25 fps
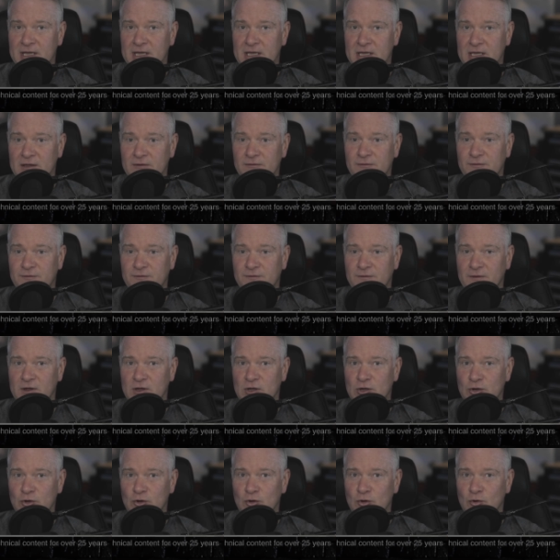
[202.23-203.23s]
if
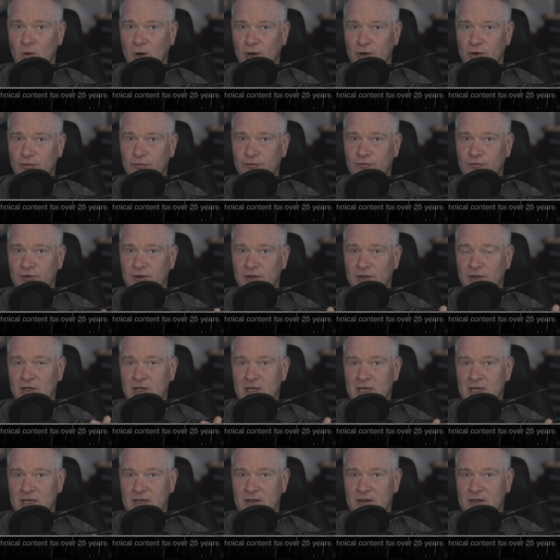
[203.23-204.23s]
you are using
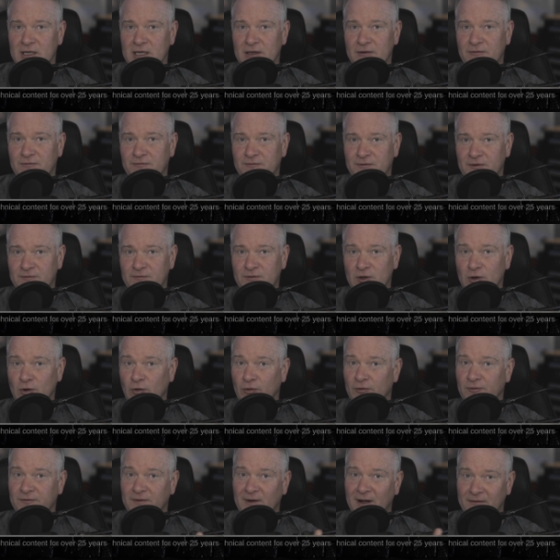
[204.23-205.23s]
the 50
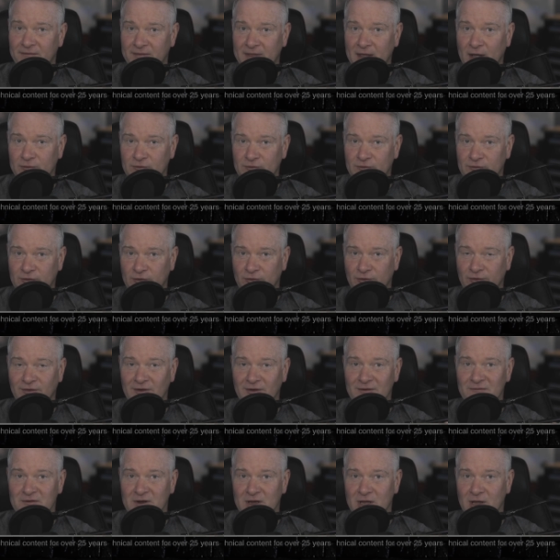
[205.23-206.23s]
or 5000 series
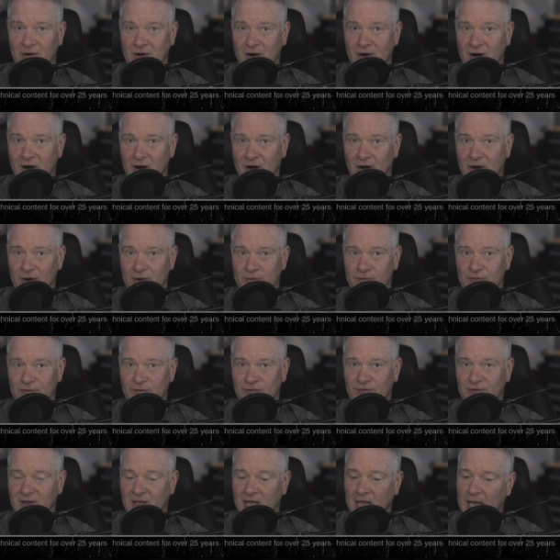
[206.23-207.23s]
NVIDIA
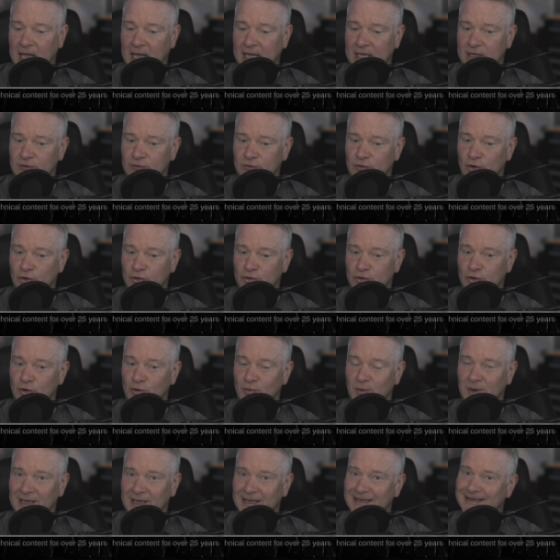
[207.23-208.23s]
cards and you're
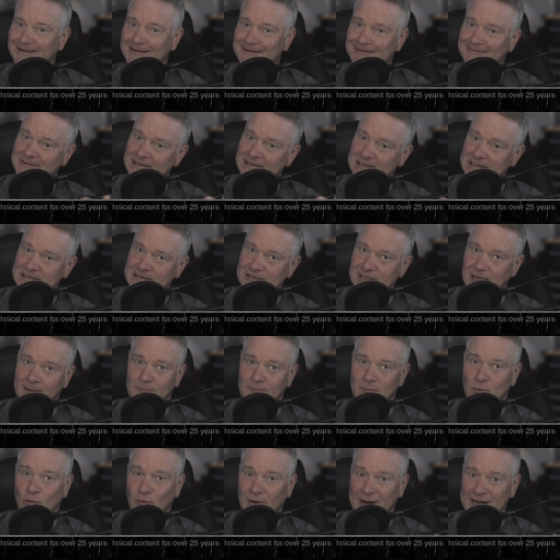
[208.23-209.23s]
doing
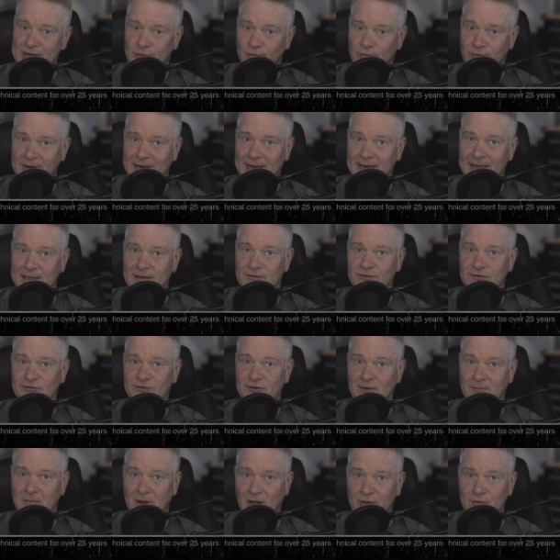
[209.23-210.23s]
some rendering and
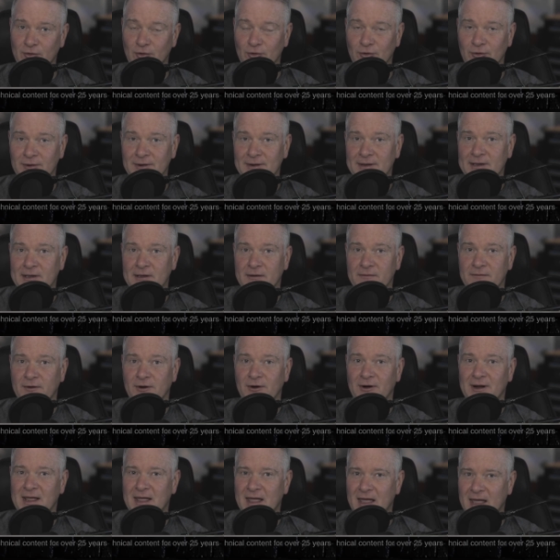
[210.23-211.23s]
some other
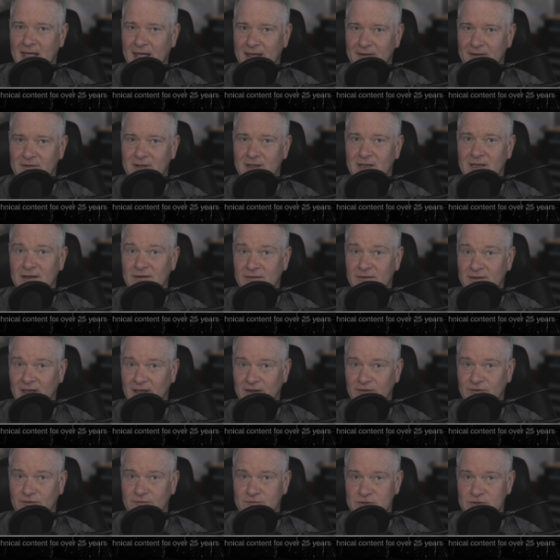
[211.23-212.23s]
very heavy,
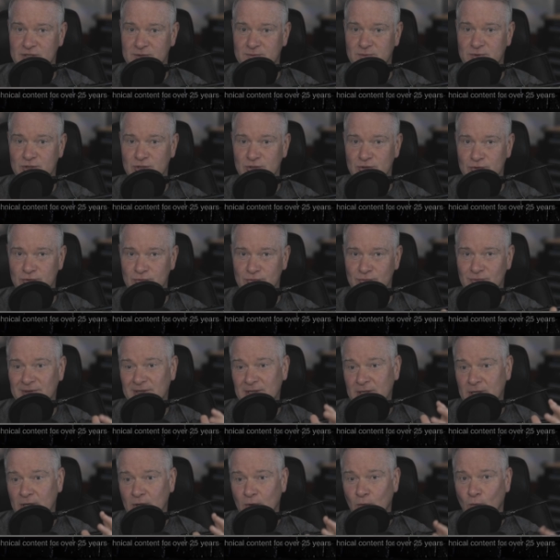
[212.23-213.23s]
intensive GPU
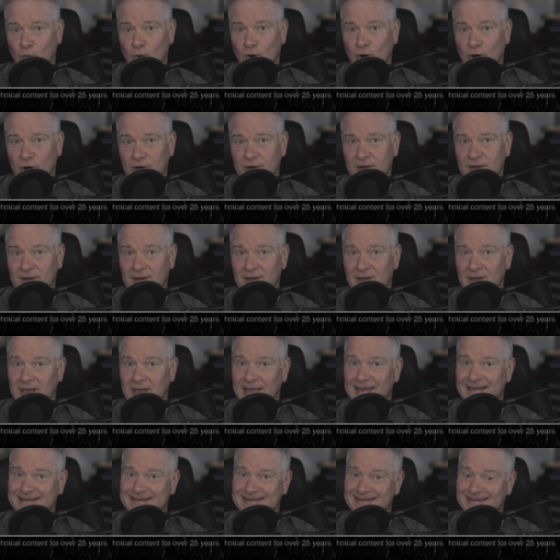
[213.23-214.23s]
work,
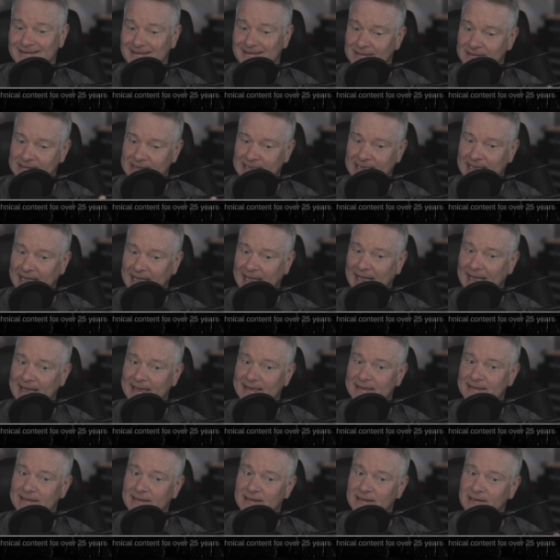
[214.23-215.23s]
it
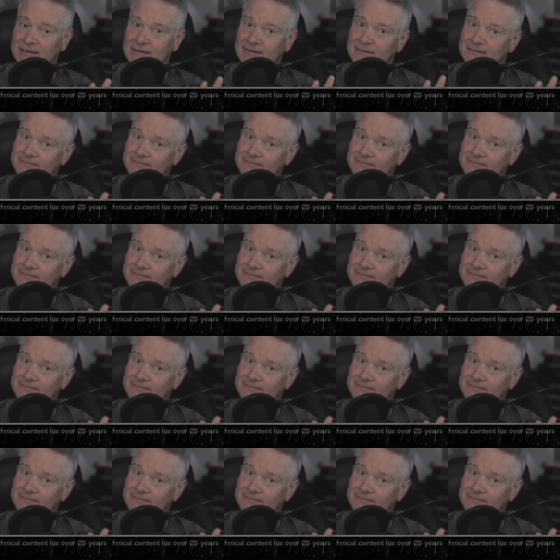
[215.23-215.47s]
can